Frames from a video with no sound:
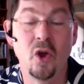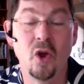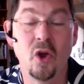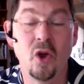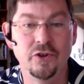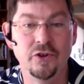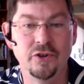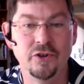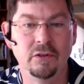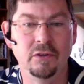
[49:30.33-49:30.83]

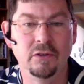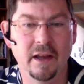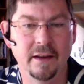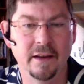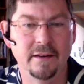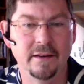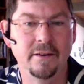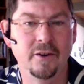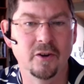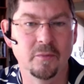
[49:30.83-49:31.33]
Would you
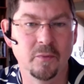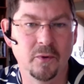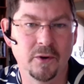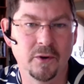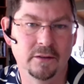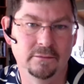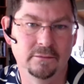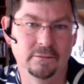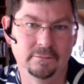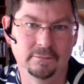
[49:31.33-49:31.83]
like to hear
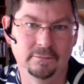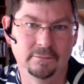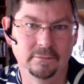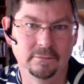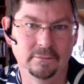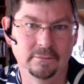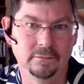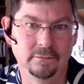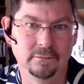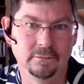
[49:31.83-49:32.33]
more?
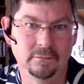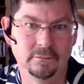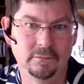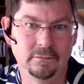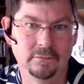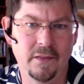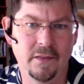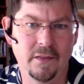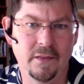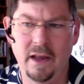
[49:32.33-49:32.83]

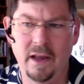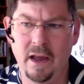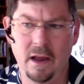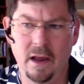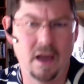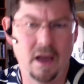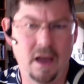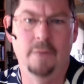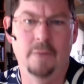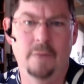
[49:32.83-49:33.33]
And they're
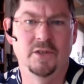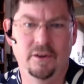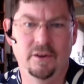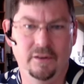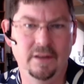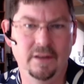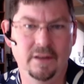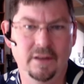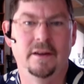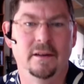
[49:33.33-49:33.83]
like, I'm
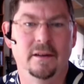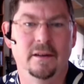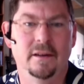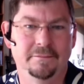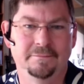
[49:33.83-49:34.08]
totally there.